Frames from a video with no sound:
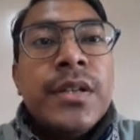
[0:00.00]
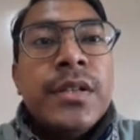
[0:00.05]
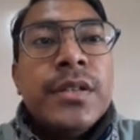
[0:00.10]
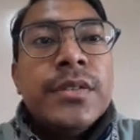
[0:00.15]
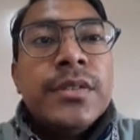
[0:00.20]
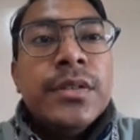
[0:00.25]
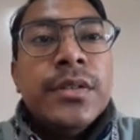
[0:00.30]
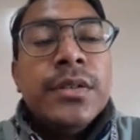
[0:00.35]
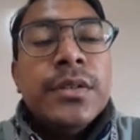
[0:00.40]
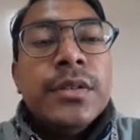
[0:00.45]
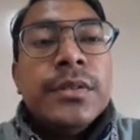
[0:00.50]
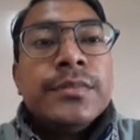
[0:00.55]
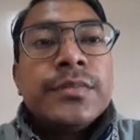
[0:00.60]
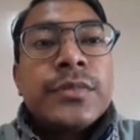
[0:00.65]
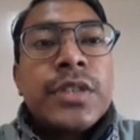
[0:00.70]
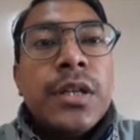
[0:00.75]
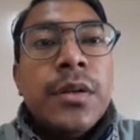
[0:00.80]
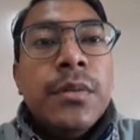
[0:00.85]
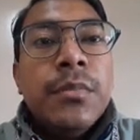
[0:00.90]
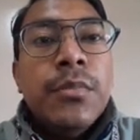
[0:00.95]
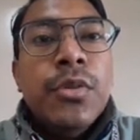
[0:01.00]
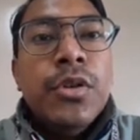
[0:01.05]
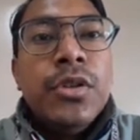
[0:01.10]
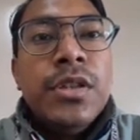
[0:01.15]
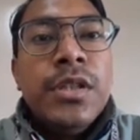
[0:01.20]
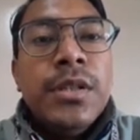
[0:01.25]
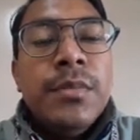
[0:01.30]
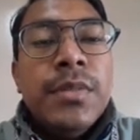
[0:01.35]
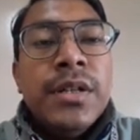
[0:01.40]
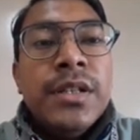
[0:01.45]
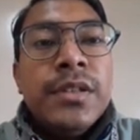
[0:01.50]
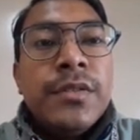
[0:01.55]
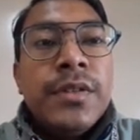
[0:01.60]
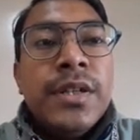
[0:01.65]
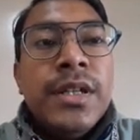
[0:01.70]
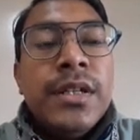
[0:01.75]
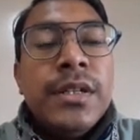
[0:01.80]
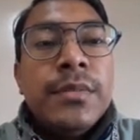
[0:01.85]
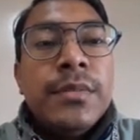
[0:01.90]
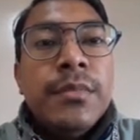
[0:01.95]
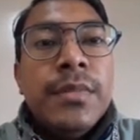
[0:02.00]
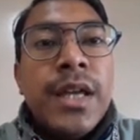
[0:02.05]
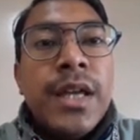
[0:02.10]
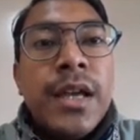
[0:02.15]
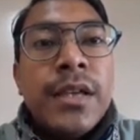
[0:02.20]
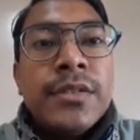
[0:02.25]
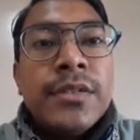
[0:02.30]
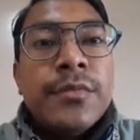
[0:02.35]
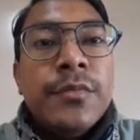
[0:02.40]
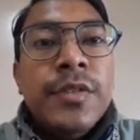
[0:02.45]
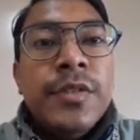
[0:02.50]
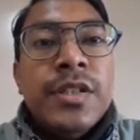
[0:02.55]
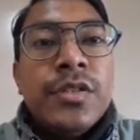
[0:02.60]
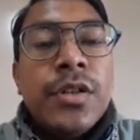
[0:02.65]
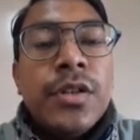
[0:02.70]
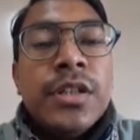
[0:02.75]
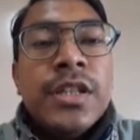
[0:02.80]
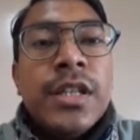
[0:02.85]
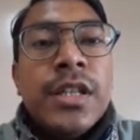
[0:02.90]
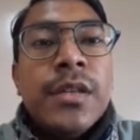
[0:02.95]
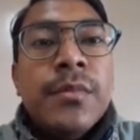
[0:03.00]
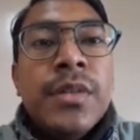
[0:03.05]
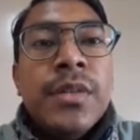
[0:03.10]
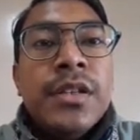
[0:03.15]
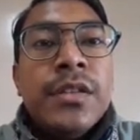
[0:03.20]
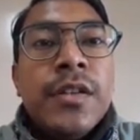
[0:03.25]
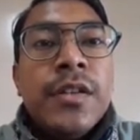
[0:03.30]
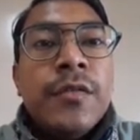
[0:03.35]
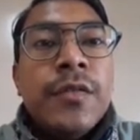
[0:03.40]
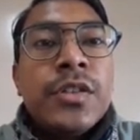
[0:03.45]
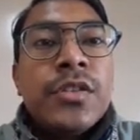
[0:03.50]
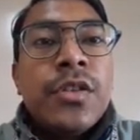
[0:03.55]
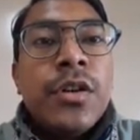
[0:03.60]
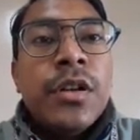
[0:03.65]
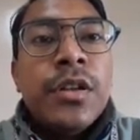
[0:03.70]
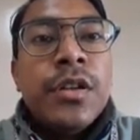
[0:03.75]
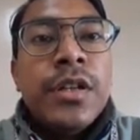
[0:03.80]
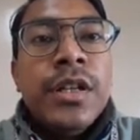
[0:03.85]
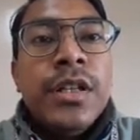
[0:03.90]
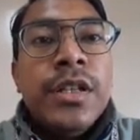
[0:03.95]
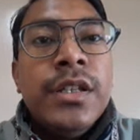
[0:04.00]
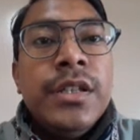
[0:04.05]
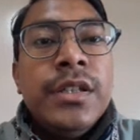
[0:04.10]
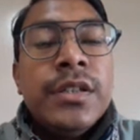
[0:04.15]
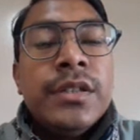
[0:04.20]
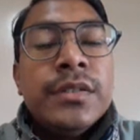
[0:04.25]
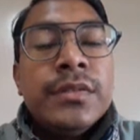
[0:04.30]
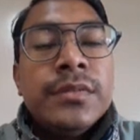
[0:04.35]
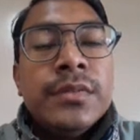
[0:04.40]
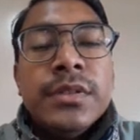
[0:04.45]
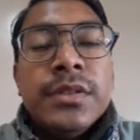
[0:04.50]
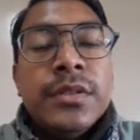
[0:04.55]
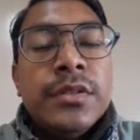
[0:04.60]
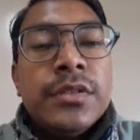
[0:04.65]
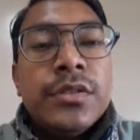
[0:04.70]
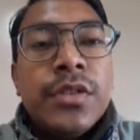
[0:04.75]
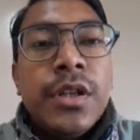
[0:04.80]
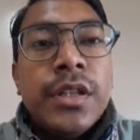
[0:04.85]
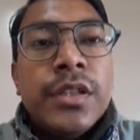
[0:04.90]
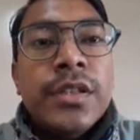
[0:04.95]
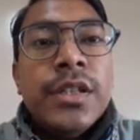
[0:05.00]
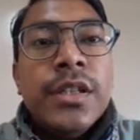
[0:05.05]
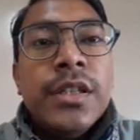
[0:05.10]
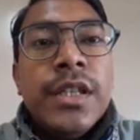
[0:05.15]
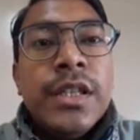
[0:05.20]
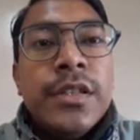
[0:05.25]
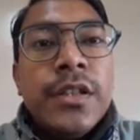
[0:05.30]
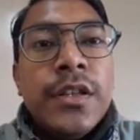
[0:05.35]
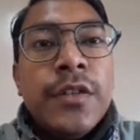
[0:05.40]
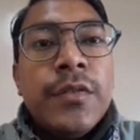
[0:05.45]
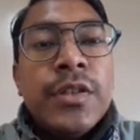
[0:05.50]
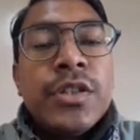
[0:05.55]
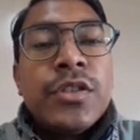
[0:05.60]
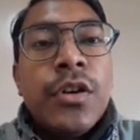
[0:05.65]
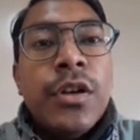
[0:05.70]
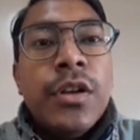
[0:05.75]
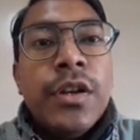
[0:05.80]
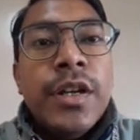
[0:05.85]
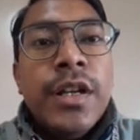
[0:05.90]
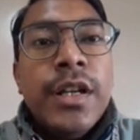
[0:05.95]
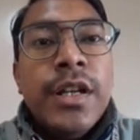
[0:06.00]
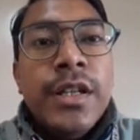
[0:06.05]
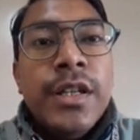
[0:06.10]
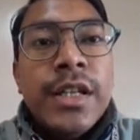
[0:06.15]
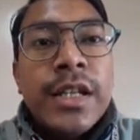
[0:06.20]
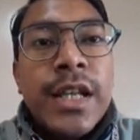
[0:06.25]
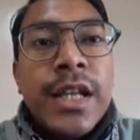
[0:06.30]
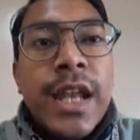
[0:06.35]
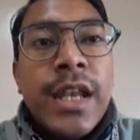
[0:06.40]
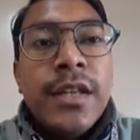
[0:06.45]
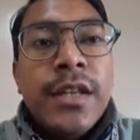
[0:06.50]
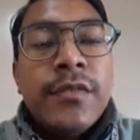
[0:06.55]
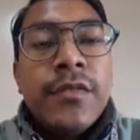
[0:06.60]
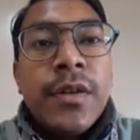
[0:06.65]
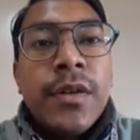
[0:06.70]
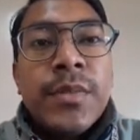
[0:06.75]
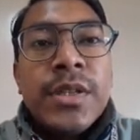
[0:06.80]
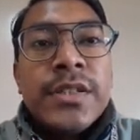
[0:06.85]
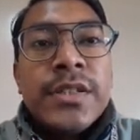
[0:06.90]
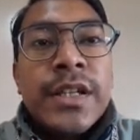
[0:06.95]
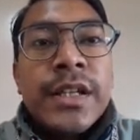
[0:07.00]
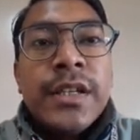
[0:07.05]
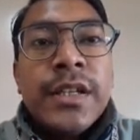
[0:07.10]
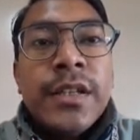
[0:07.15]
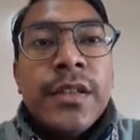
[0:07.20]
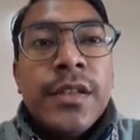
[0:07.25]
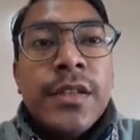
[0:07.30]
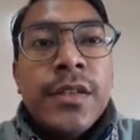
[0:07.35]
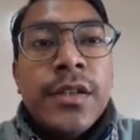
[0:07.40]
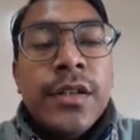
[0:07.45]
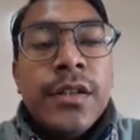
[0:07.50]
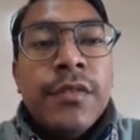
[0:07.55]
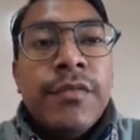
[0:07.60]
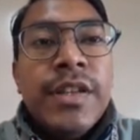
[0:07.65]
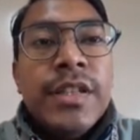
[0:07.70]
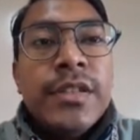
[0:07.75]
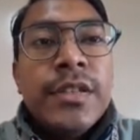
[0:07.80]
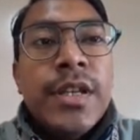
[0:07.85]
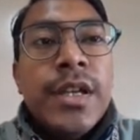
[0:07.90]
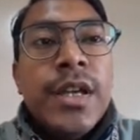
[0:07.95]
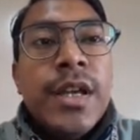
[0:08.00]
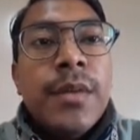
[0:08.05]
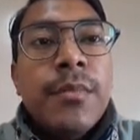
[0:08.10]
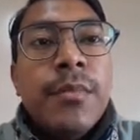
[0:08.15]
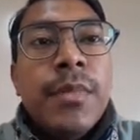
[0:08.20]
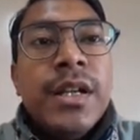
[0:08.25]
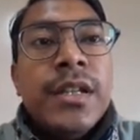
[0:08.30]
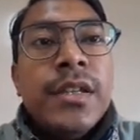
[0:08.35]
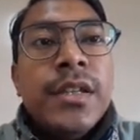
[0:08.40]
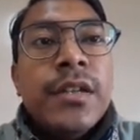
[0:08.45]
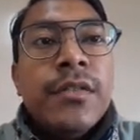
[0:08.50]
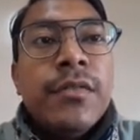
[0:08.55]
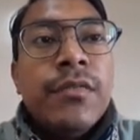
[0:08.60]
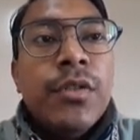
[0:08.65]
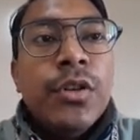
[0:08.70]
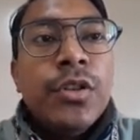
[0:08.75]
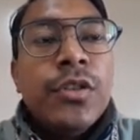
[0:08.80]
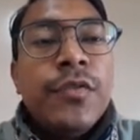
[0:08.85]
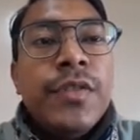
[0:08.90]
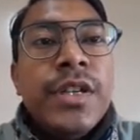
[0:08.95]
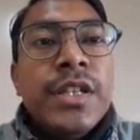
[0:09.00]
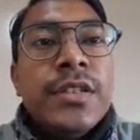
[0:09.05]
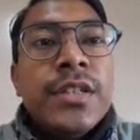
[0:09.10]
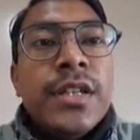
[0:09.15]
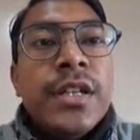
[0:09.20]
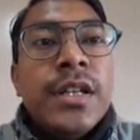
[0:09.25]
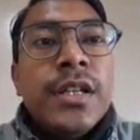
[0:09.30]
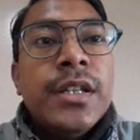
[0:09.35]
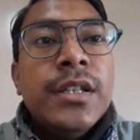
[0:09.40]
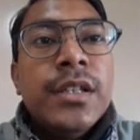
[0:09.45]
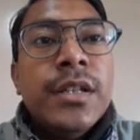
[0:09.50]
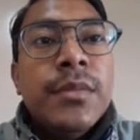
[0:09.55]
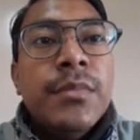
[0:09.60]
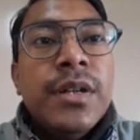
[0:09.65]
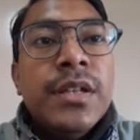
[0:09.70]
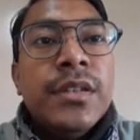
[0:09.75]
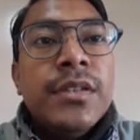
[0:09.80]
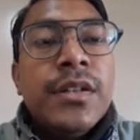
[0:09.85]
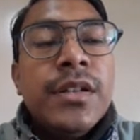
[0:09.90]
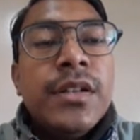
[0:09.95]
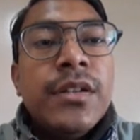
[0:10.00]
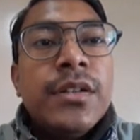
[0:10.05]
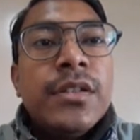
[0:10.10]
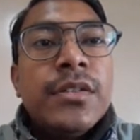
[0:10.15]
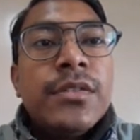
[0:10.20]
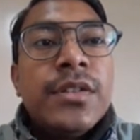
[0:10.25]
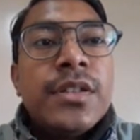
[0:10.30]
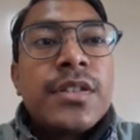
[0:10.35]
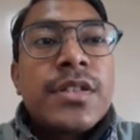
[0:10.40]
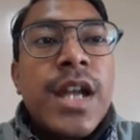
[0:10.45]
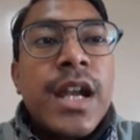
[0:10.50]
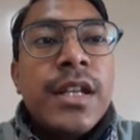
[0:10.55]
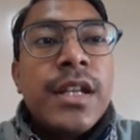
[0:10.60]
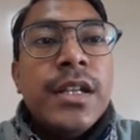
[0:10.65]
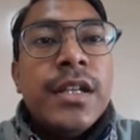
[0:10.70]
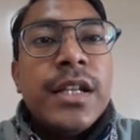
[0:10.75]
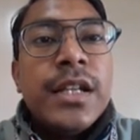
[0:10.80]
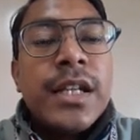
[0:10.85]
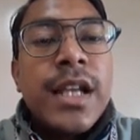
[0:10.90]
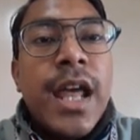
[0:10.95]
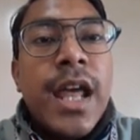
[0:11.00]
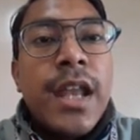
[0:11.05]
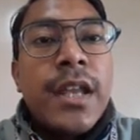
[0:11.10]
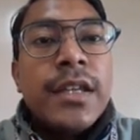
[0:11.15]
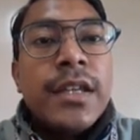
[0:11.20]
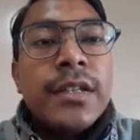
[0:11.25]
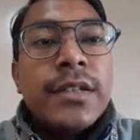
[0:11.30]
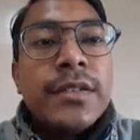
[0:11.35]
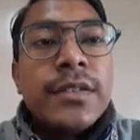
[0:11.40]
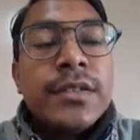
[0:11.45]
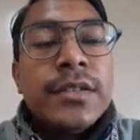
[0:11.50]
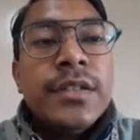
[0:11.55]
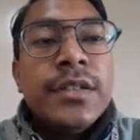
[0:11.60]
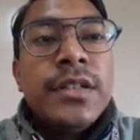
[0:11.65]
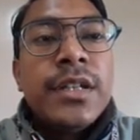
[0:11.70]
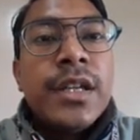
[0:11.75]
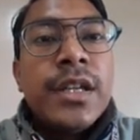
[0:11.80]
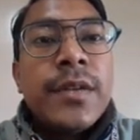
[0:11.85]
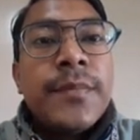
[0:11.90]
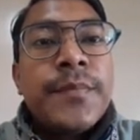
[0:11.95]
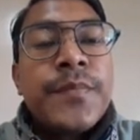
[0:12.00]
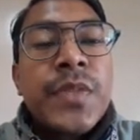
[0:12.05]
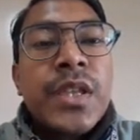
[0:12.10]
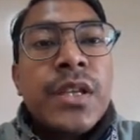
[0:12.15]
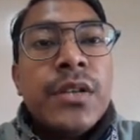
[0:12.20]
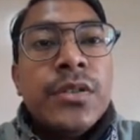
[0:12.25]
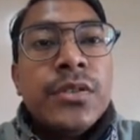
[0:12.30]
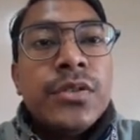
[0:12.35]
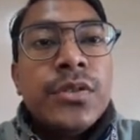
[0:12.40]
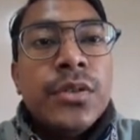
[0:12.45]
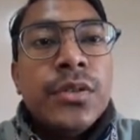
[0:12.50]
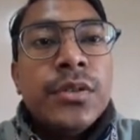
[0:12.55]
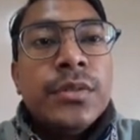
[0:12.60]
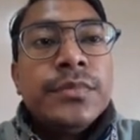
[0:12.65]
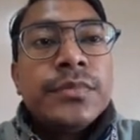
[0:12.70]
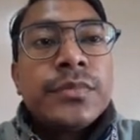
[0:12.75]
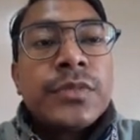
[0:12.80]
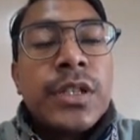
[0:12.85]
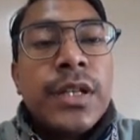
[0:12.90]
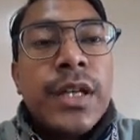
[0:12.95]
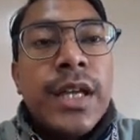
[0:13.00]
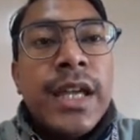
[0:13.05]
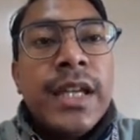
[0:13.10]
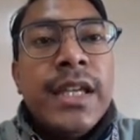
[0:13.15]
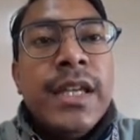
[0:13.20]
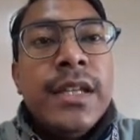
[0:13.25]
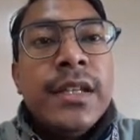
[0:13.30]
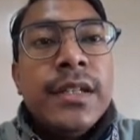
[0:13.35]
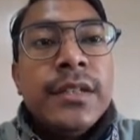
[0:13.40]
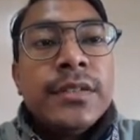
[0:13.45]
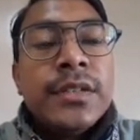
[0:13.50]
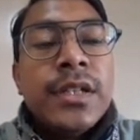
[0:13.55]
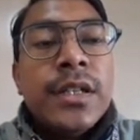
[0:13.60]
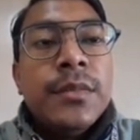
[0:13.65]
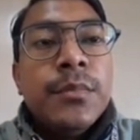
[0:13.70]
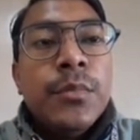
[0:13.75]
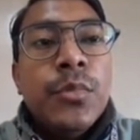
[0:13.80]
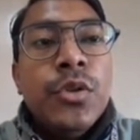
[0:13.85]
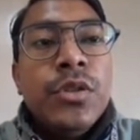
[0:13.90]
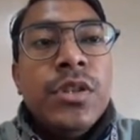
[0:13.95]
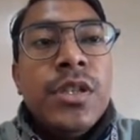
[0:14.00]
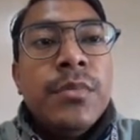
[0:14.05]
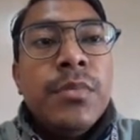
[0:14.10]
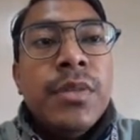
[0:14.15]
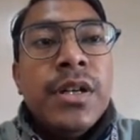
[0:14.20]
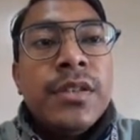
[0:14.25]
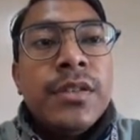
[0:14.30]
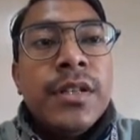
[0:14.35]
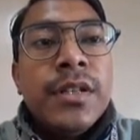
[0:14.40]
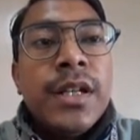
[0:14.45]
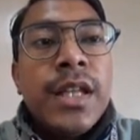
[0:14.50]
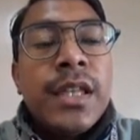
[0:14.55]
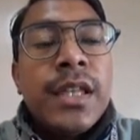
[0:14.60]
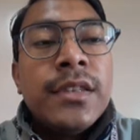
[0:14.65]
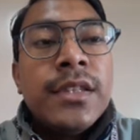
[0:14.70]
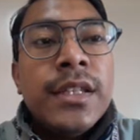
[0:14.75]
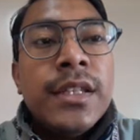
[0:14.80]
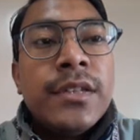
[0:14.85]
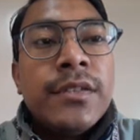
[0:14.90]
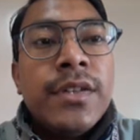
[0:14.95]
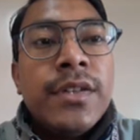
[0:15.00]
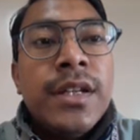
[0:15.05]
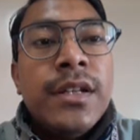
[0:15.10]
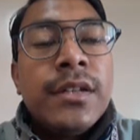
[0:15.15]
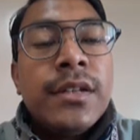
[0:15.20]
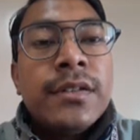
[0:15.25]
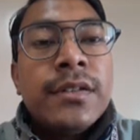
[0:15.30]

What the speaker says: so both the birth rate, as we saw that the birth rate was already, sorry, the death rate was already declining from the second and the third phase, but in the fourth phase, the birth rate also started declining. Okay, so again, both the birth rate and death rate